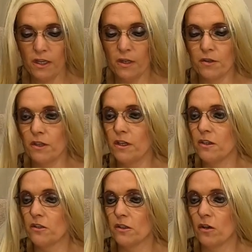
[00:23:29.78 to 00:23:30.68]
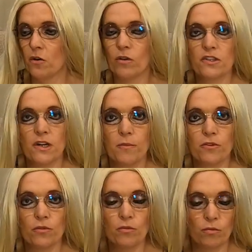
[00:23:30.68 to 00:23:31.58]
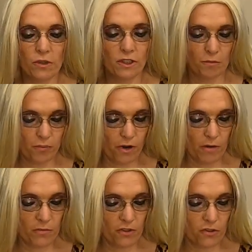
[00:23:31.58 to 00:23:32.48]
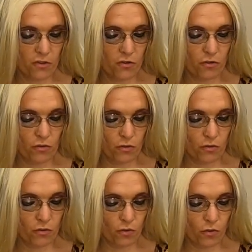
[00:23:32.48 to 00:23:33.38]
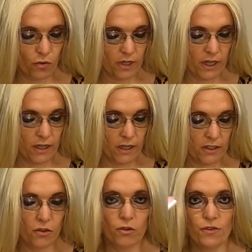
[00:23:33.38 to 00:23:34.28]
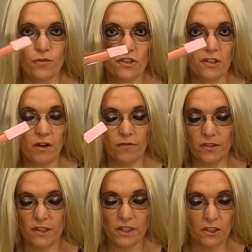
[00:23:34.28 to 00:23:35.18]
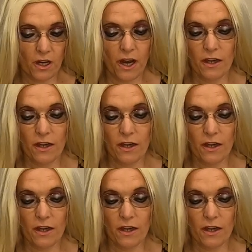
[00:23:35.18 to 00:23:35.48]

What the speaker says: It holds up to what it promises to do, and it goes for $17.